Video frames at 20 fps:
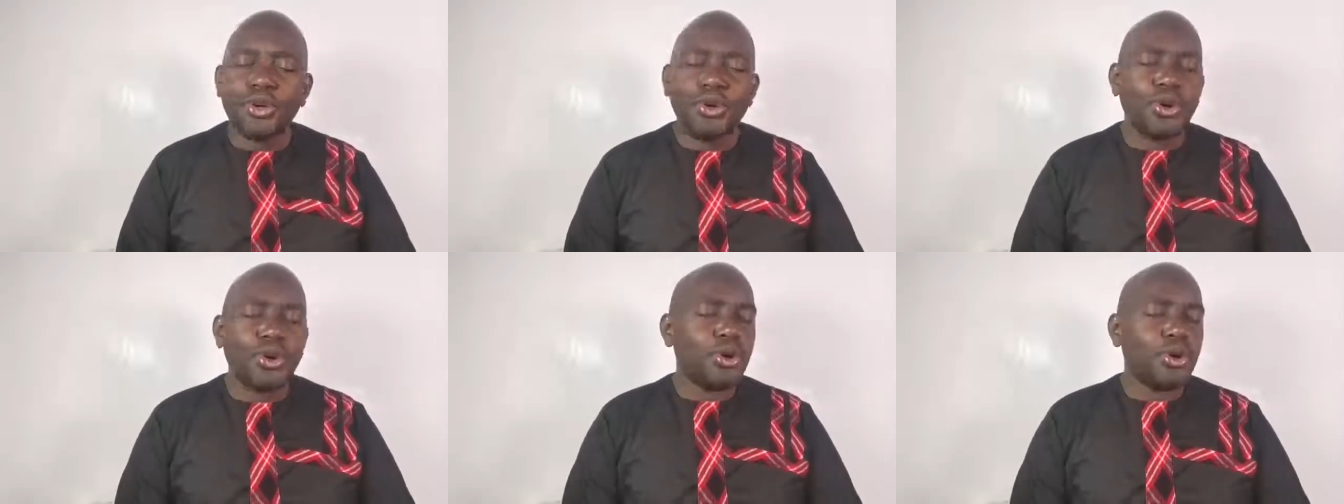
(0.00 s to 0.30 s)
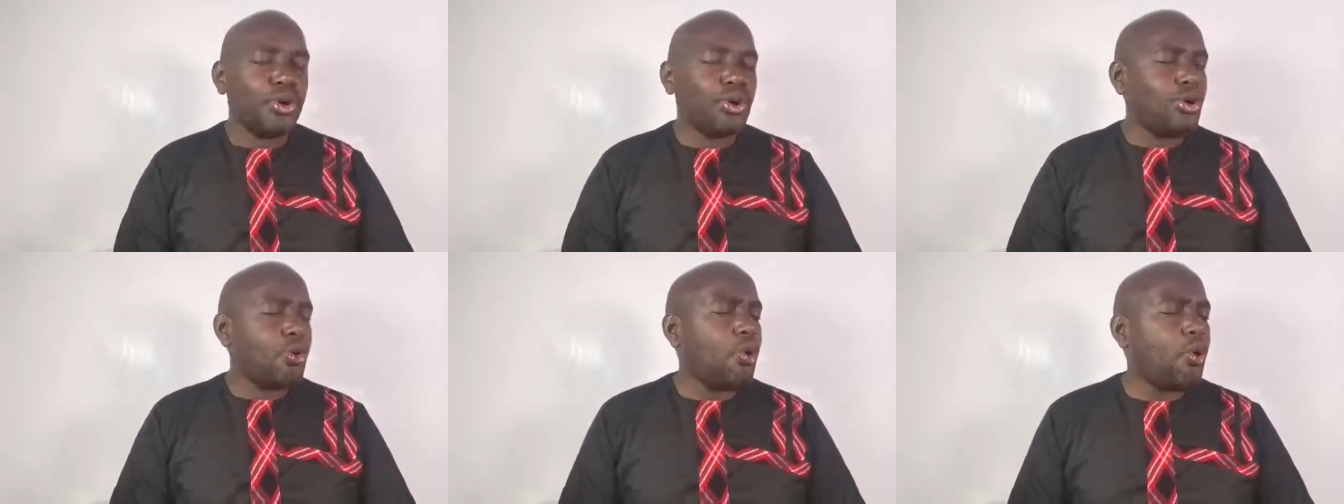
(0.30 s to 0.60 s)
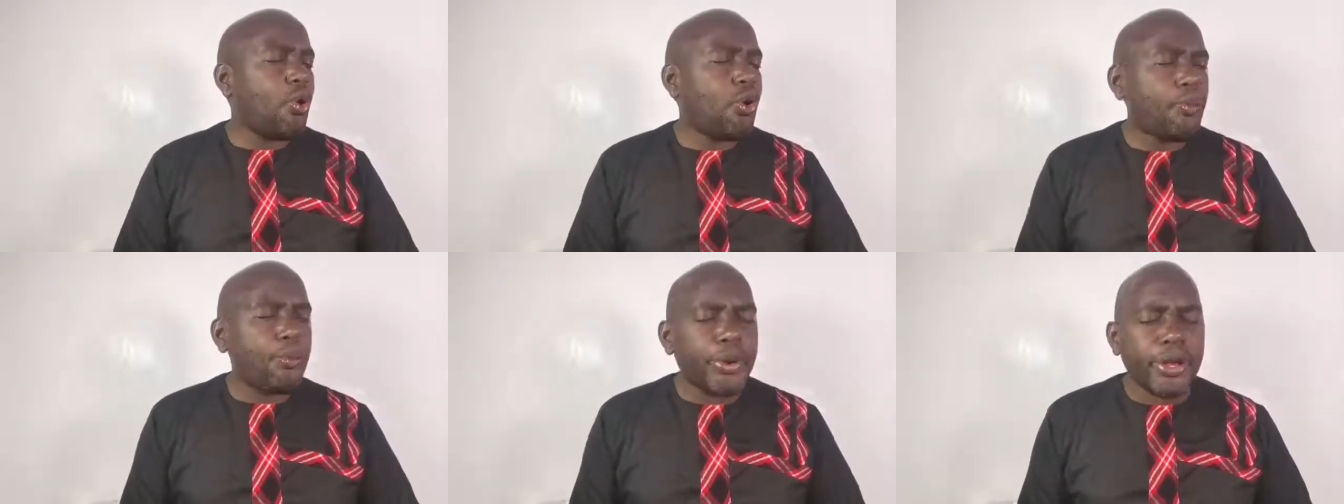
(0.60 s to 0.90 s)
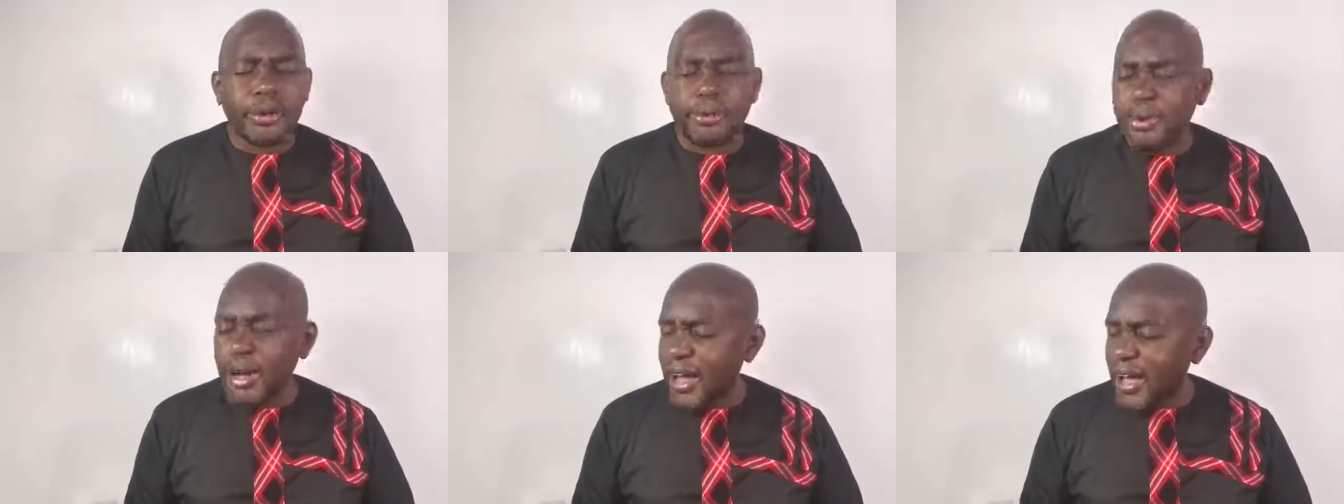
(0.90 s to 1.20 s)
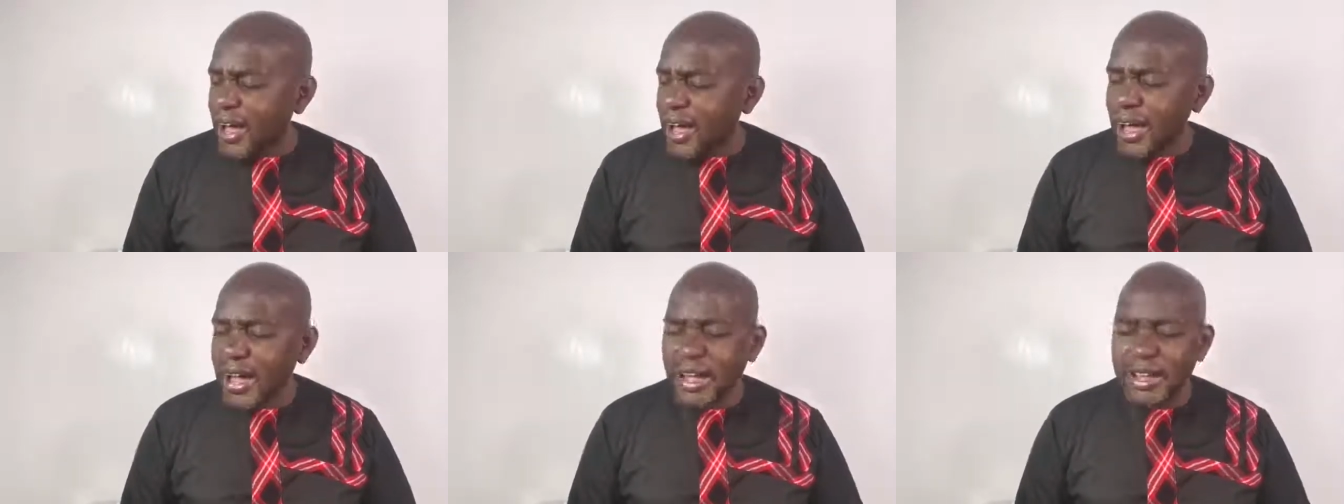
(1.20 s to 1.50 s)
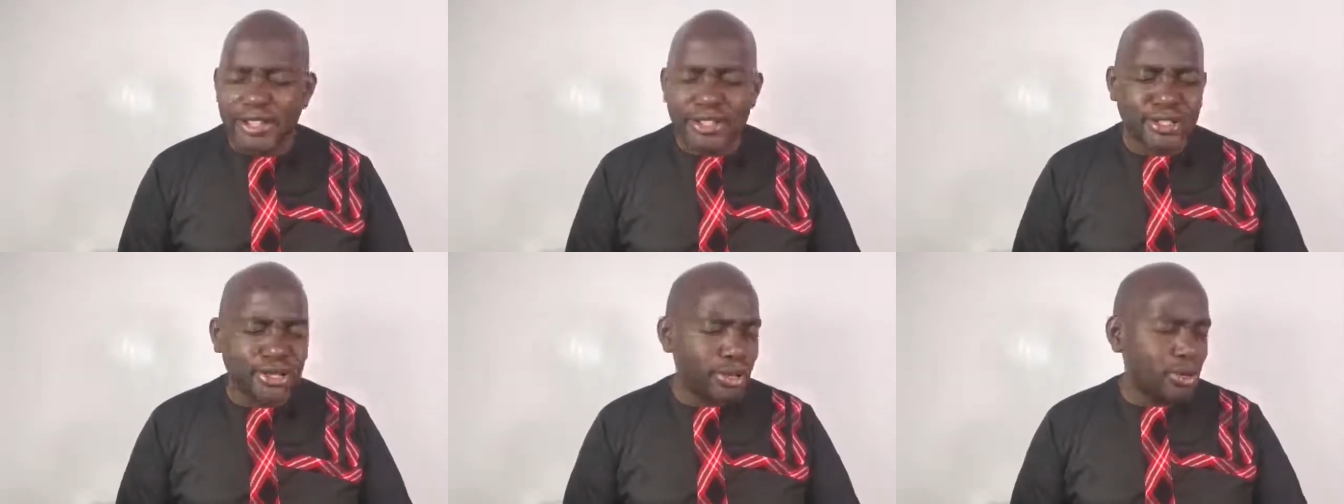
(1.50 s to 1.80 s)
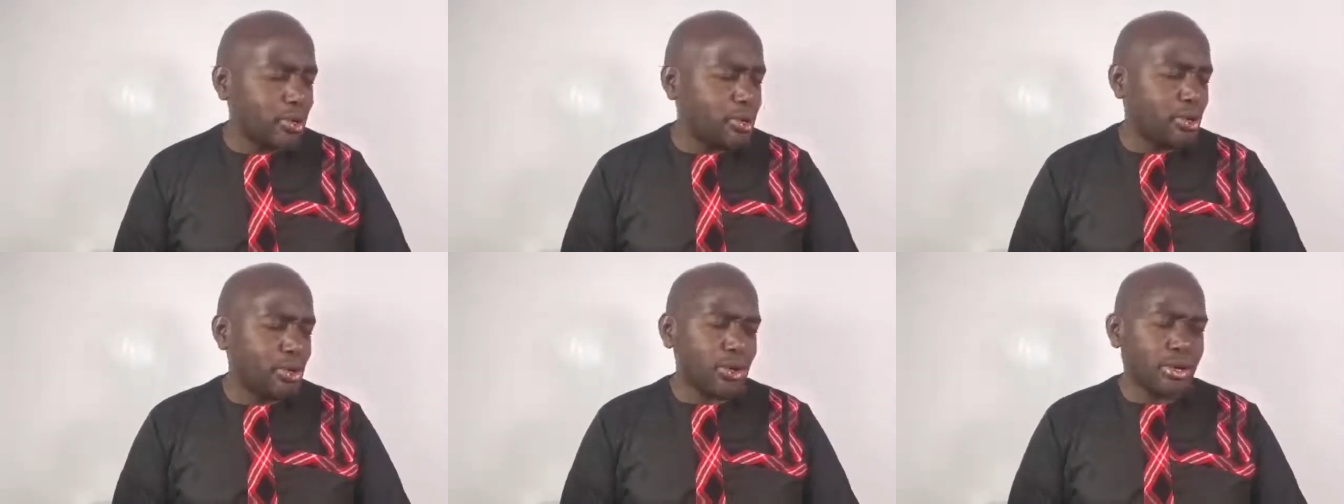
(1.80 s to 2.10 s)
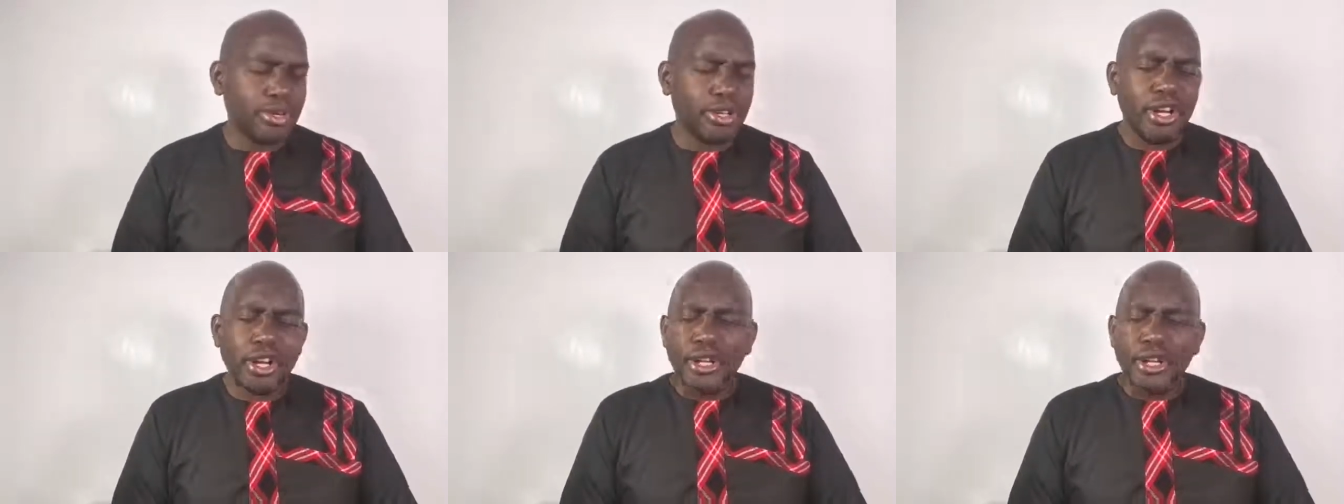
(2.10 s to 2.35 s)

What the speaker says: law. Open my eyes, Lord.